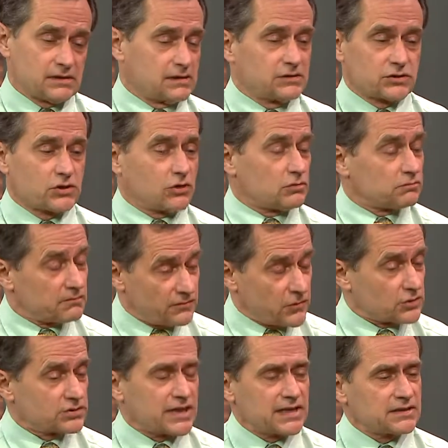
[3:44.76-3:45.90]
so
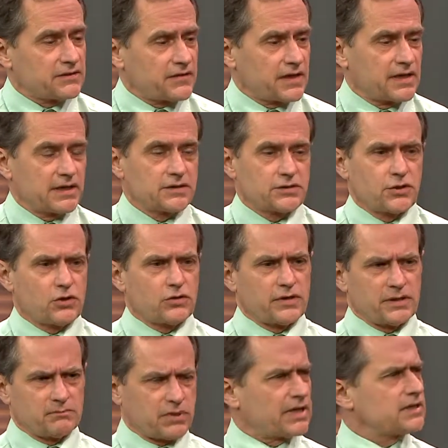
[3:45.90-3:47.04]
those kinds of things, you know,
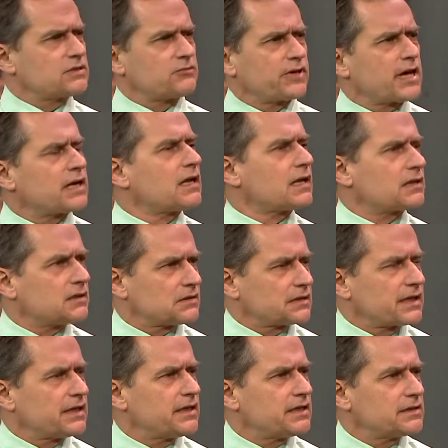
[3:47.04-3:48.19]
in places we got a lot of little
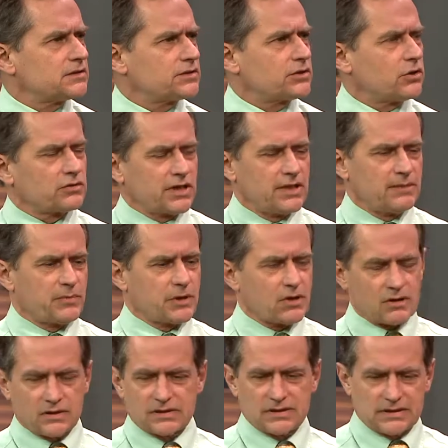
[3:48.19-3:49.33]
kids, mm -hmm. you know, mm-hmm. keeping
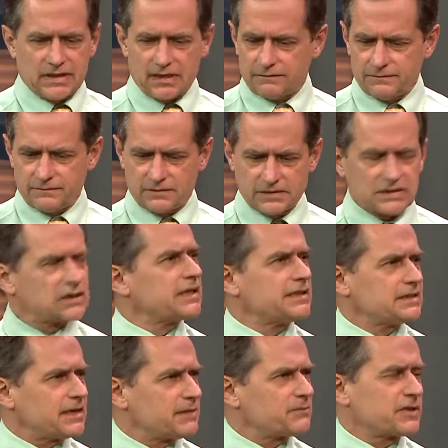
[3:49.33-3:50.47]
all the stuff
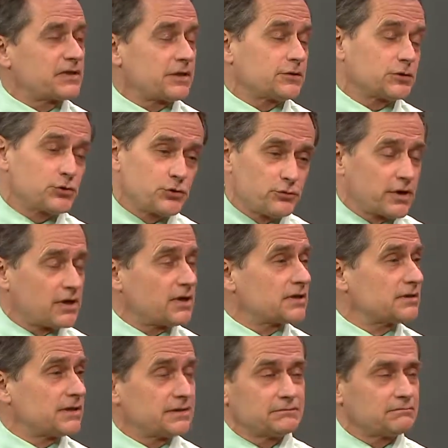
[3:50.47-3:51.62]
cleaned up that they're chewing
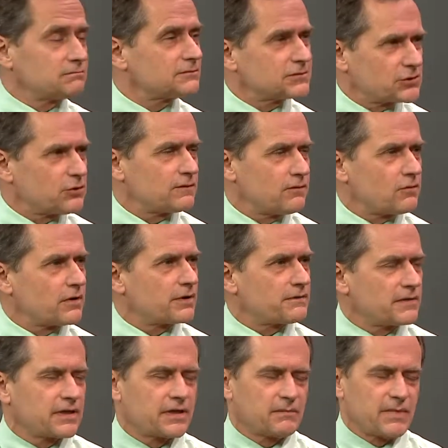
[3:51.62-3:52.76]
on and so forth,
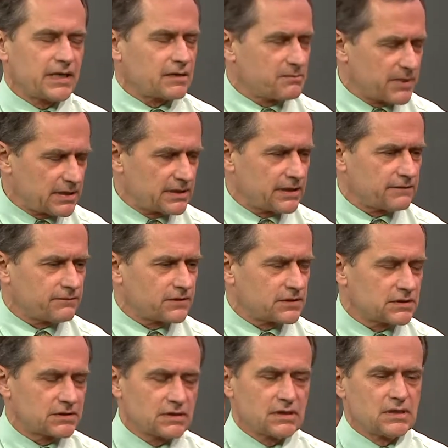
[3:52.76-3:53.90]
it can make a big
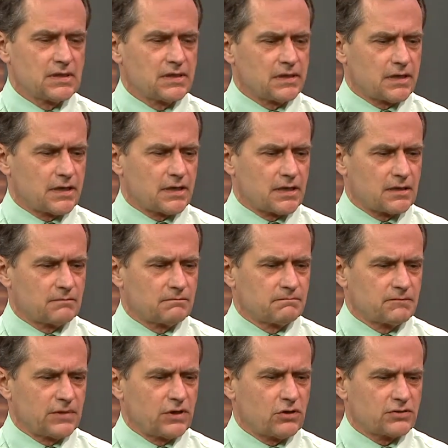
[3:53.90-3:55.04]
difference. Um,
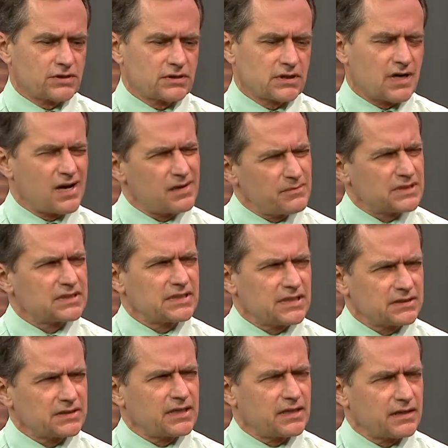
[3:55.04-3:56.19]
you know, just common
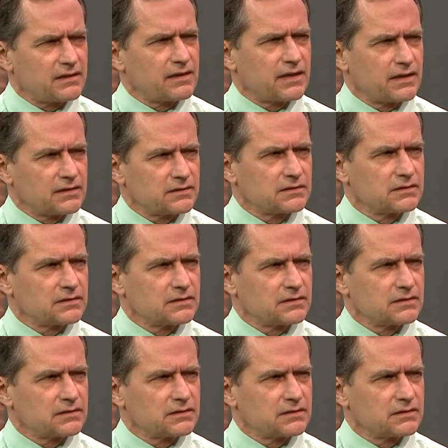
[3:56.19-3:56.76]
sense kind of things.